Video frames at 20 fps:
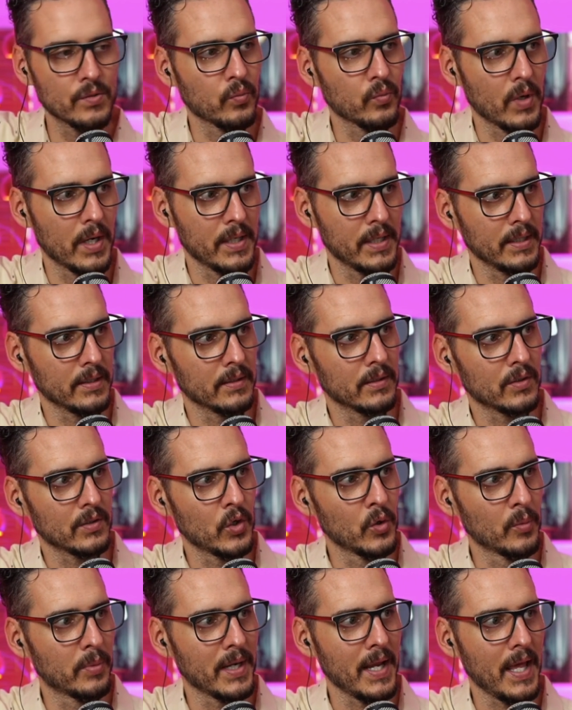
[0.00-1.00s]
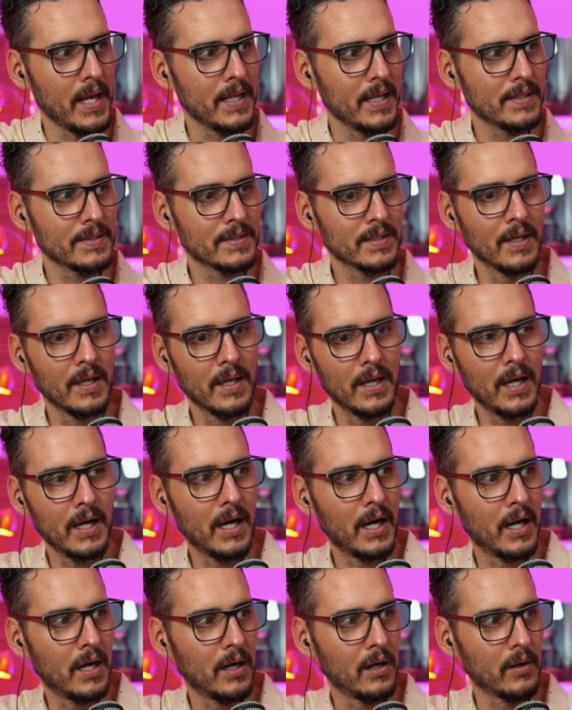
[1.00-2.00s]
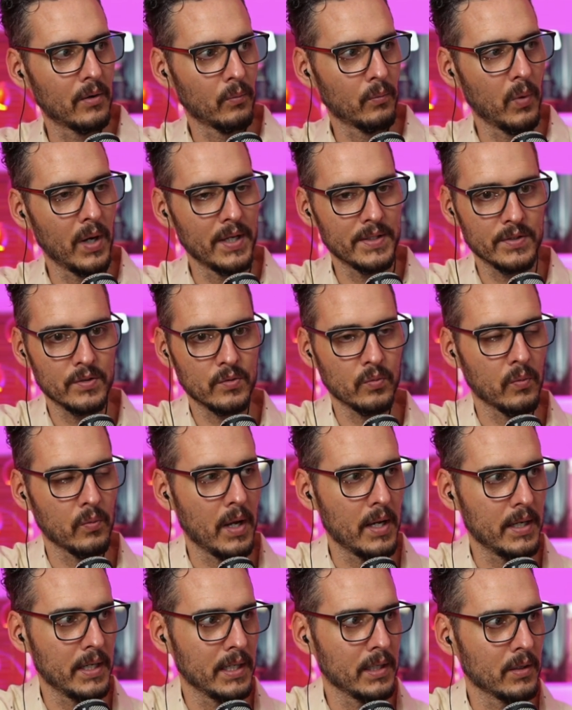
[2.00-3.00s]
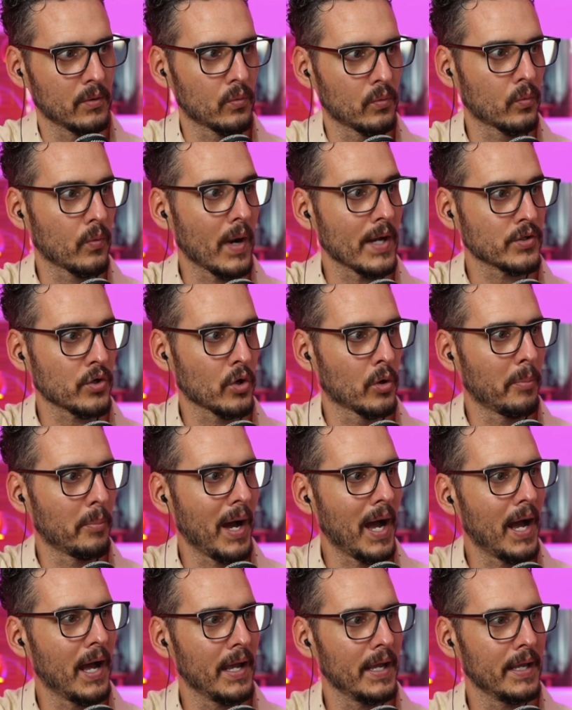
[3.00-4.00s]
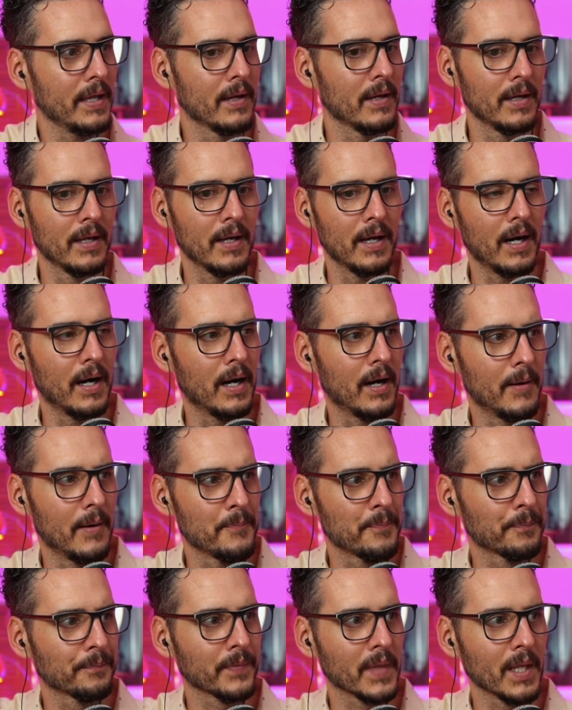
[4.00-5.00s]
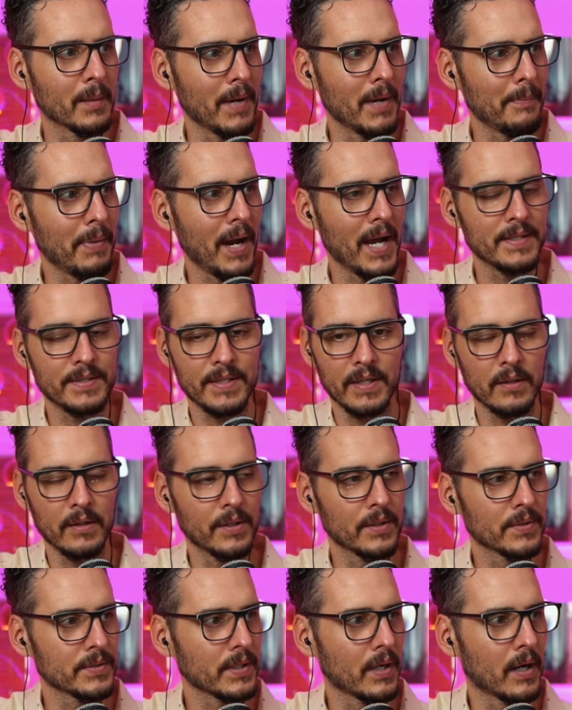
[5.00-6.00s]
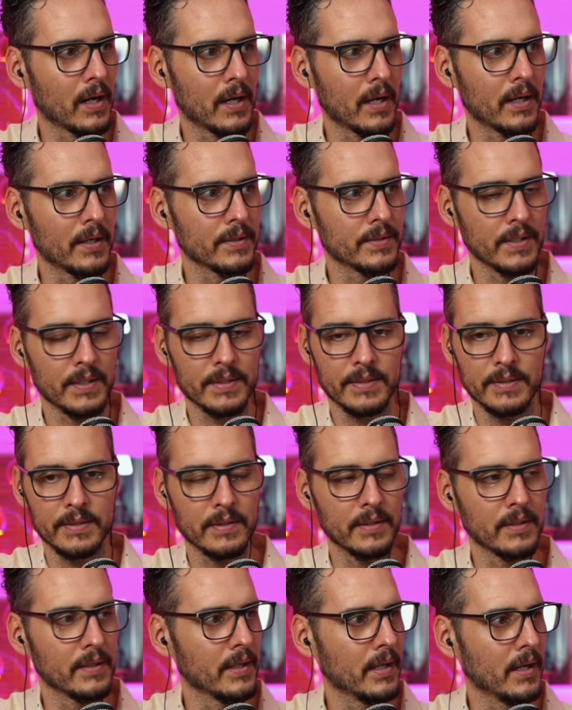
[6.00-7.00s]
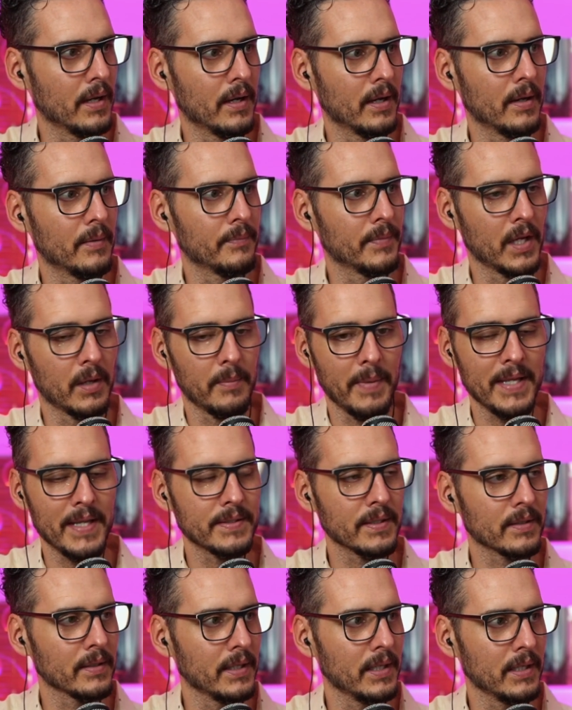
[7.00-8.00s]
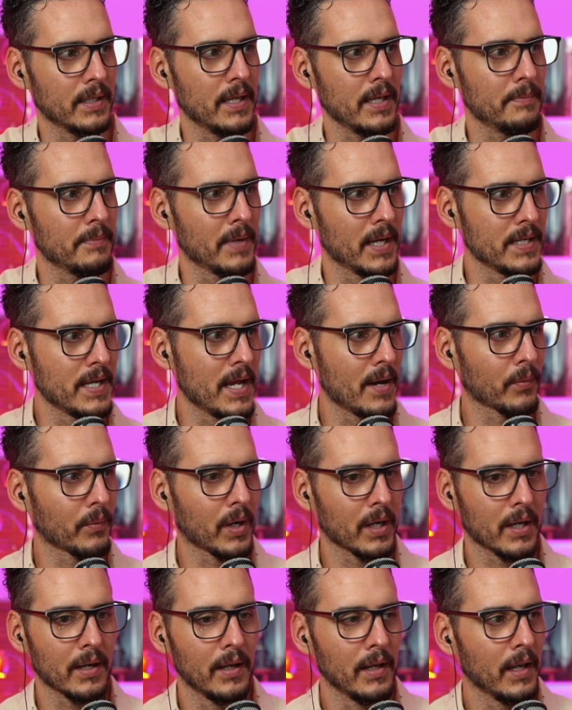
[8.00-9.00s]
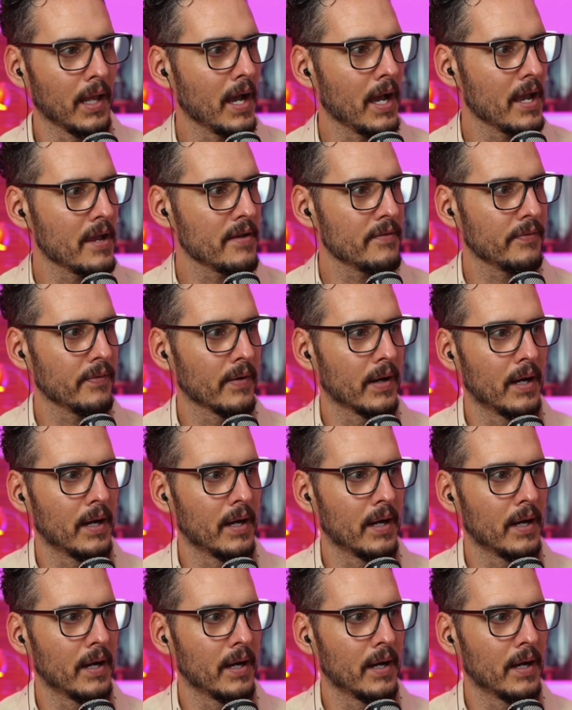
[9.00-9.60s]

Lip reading: running Kubernetes, one's running RetroPie. My Pi Zeros are just, they're basically keep my network alive.